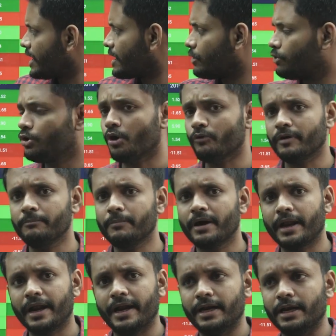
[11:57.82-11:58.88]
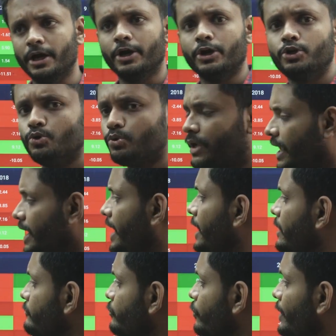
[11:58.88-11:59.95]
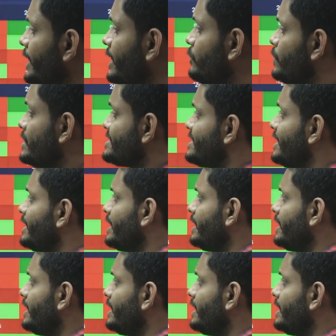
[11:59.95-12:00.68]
around November end, you can aim for investing